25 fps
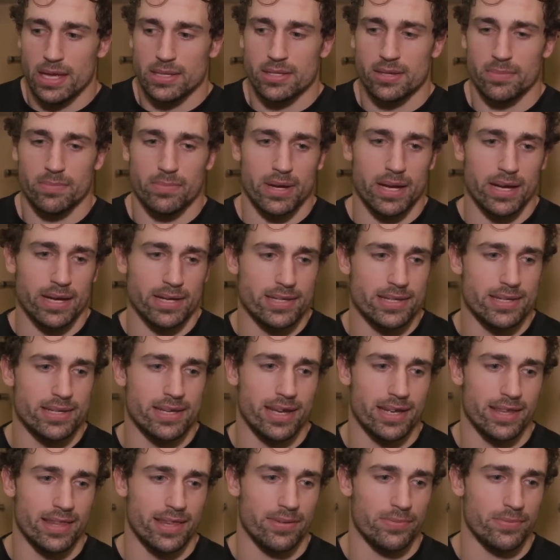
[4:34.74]
It's a
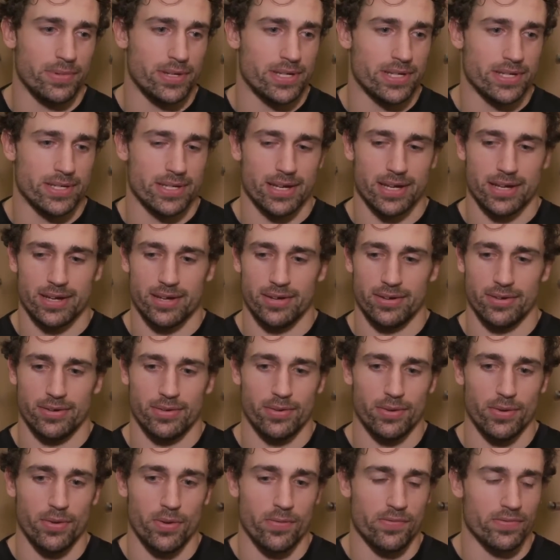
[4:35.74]
mindset that we just got to
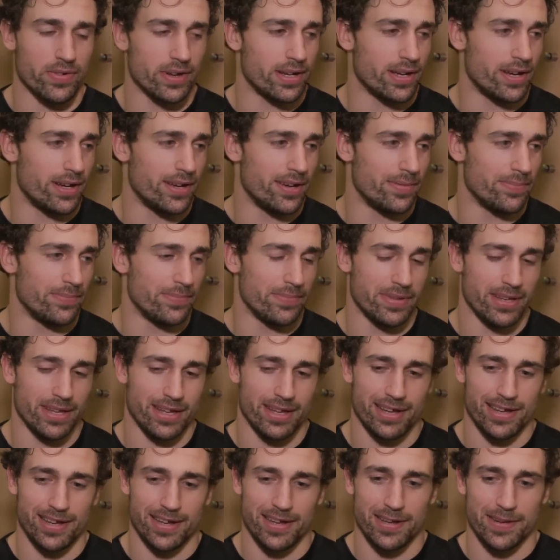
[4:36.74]
overcome.
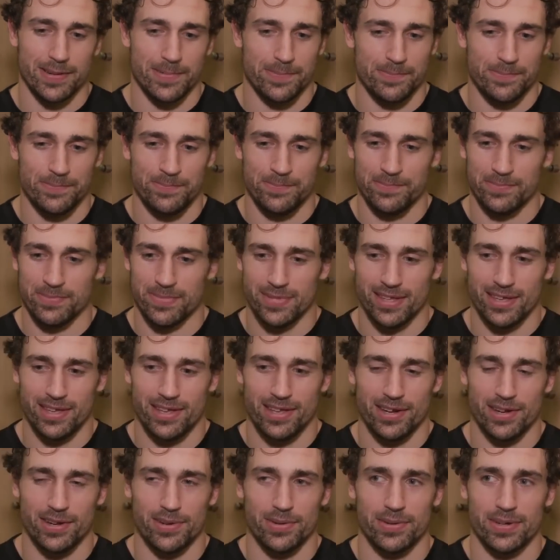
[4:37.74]

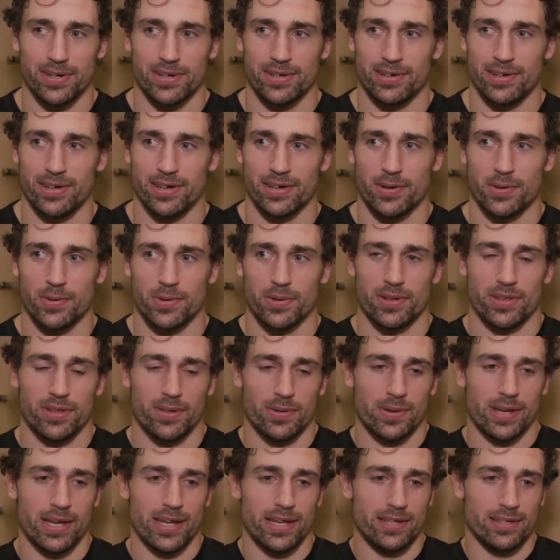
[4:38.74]
We're a quarter of
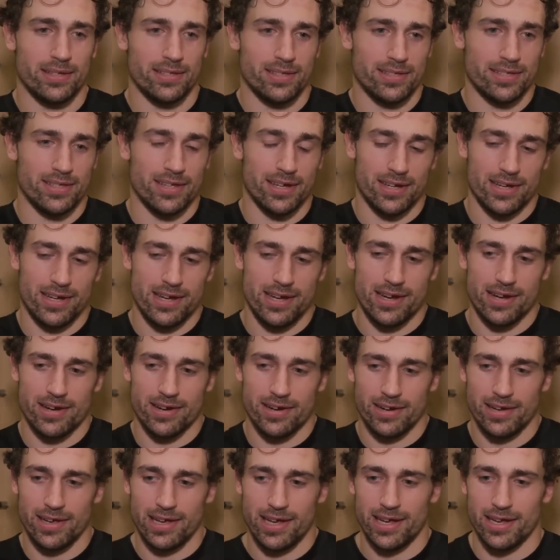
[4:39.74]
the way done
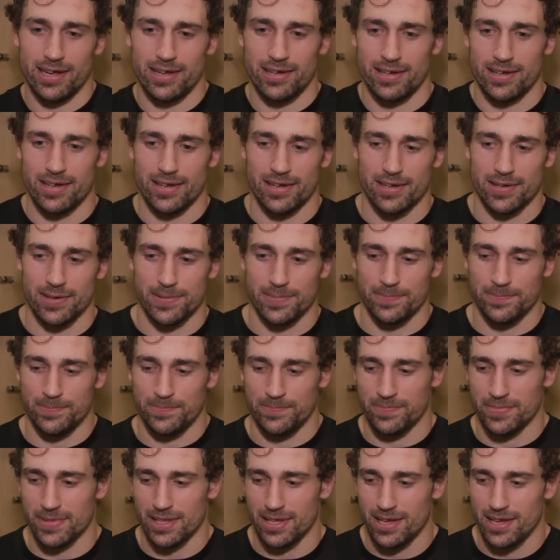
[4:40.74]
here. And, I
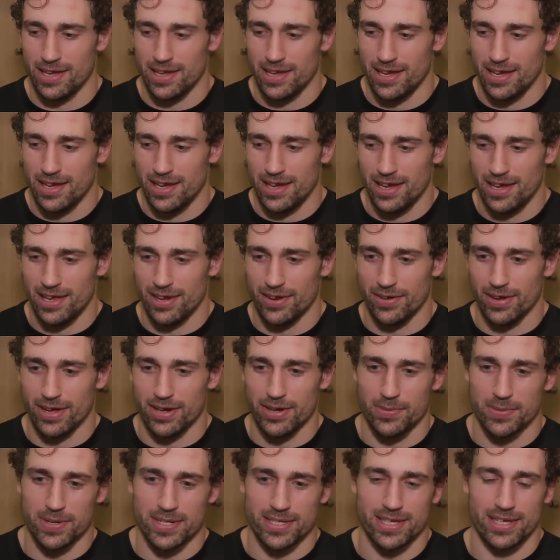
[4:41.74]

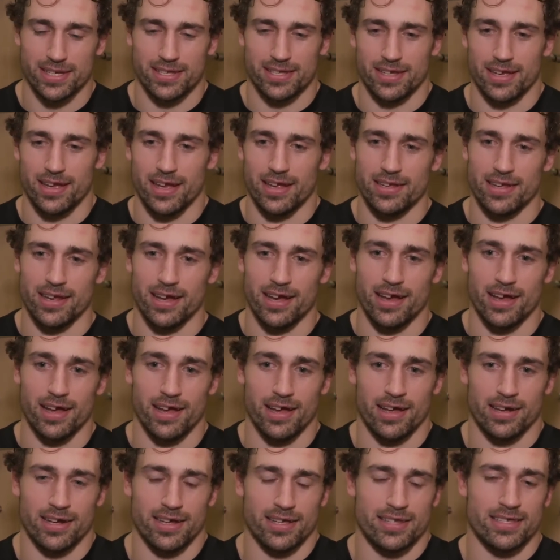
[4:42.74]
don't want to say it's
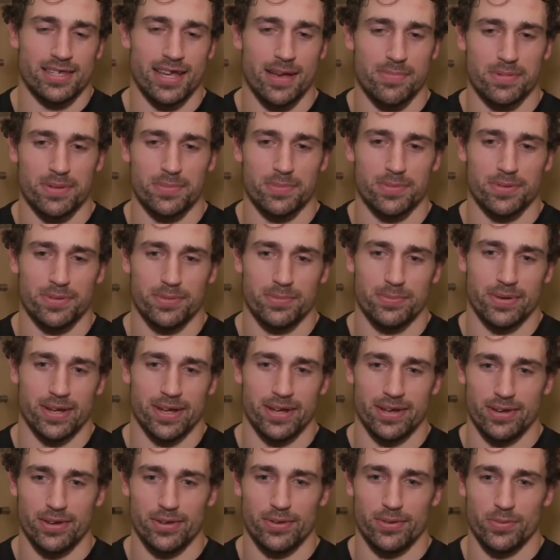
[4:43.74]
unacceptable,
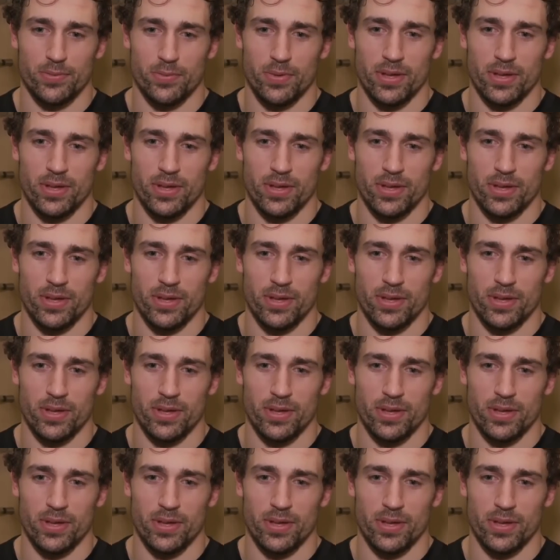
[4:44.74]
but yeah.